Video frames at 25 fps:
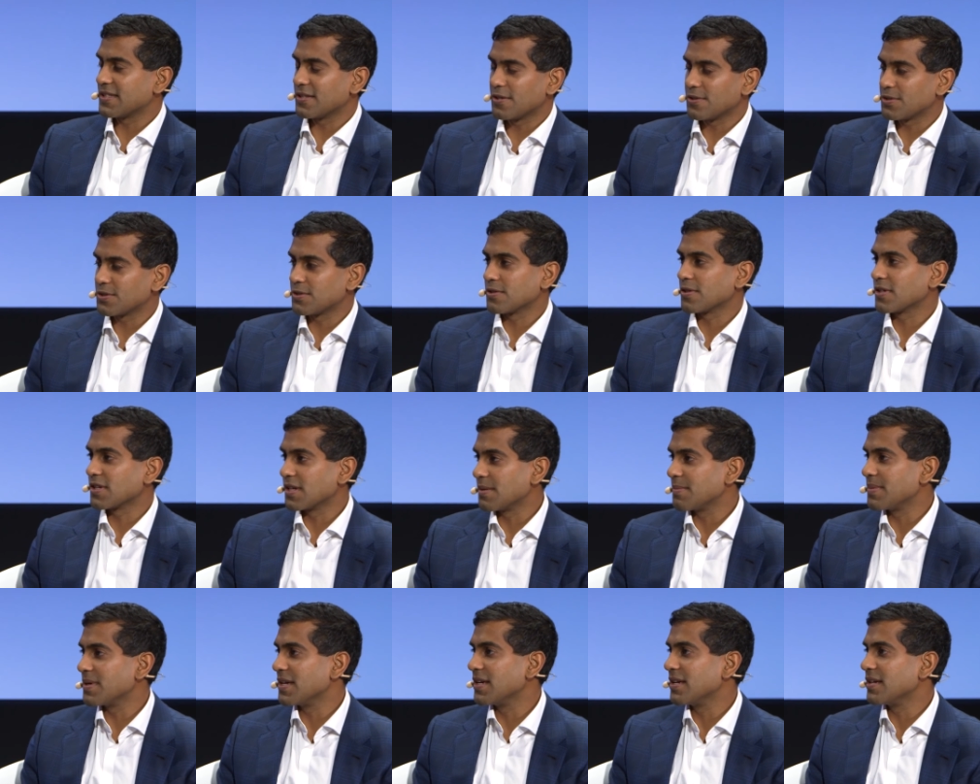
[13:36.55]
And those are
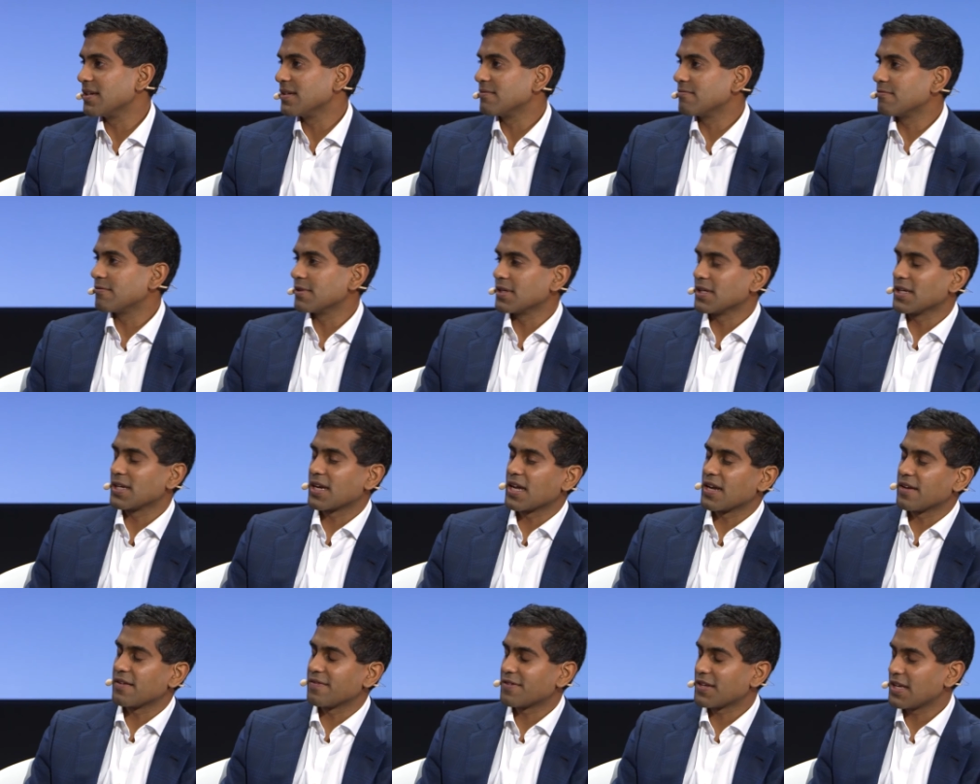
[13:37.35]
going to be really
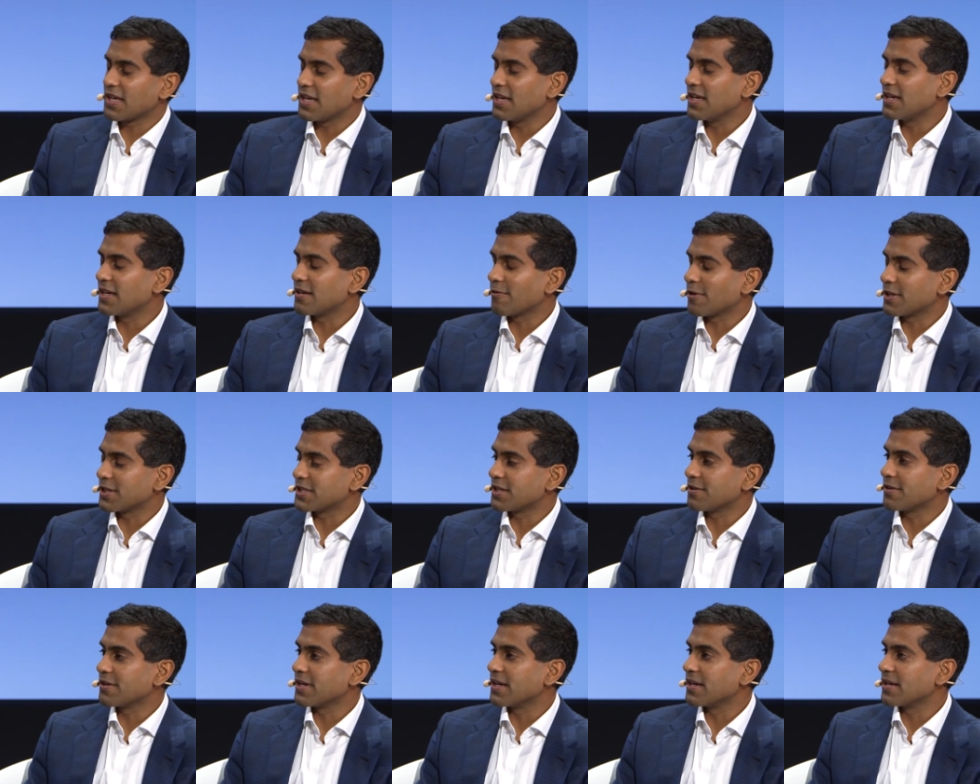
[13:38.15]
kind of key
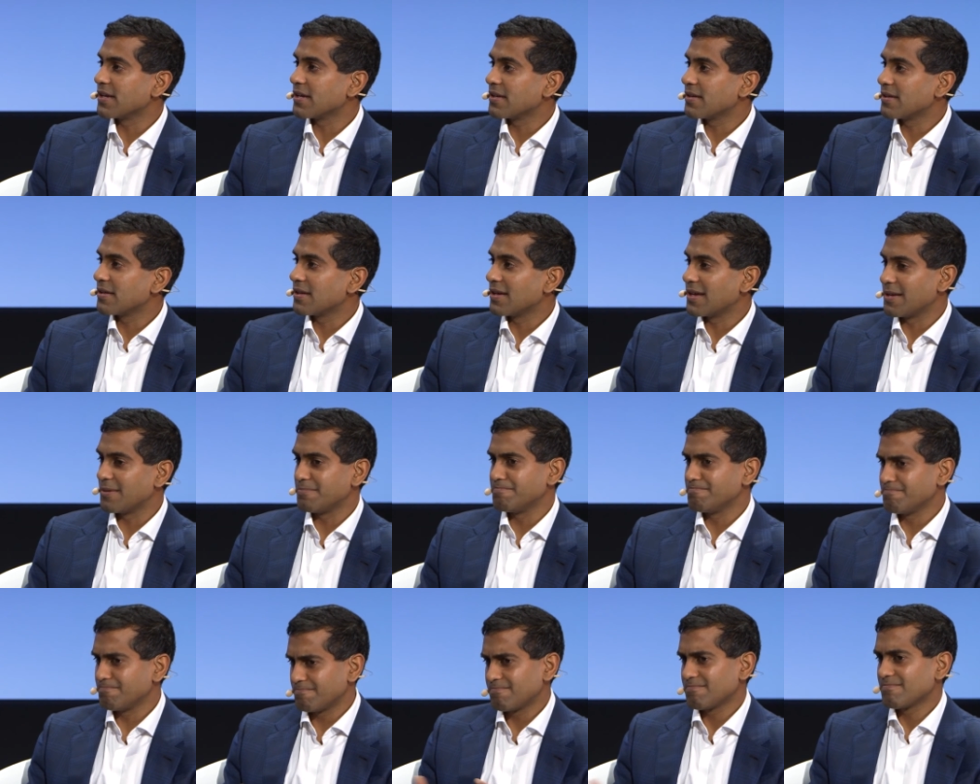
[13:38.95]
criterion.
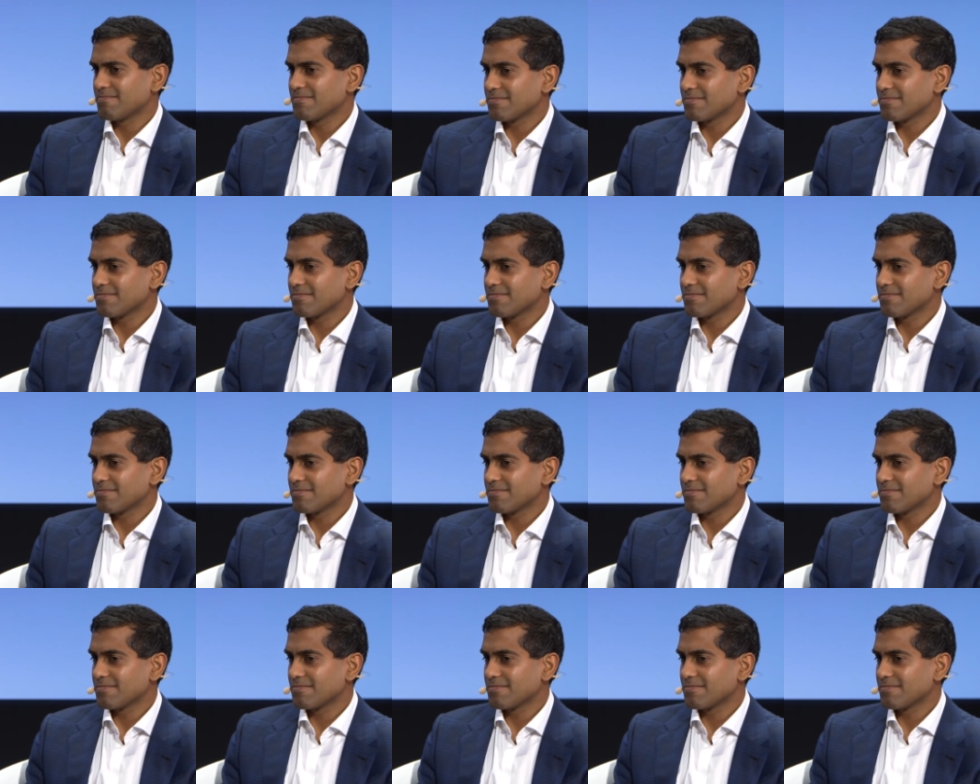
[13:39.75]
And